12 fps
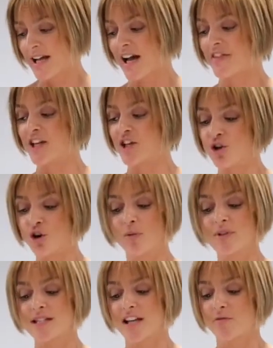and the
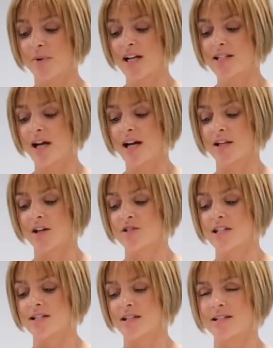enormity of my
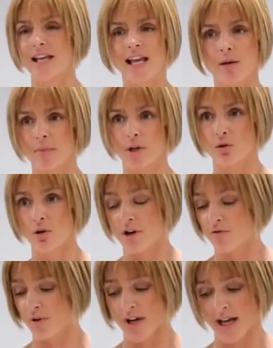diagnosis has hit me all
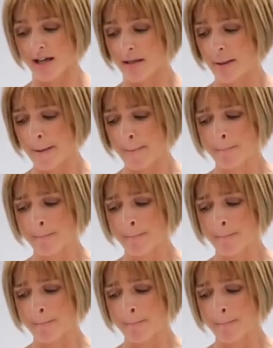over again.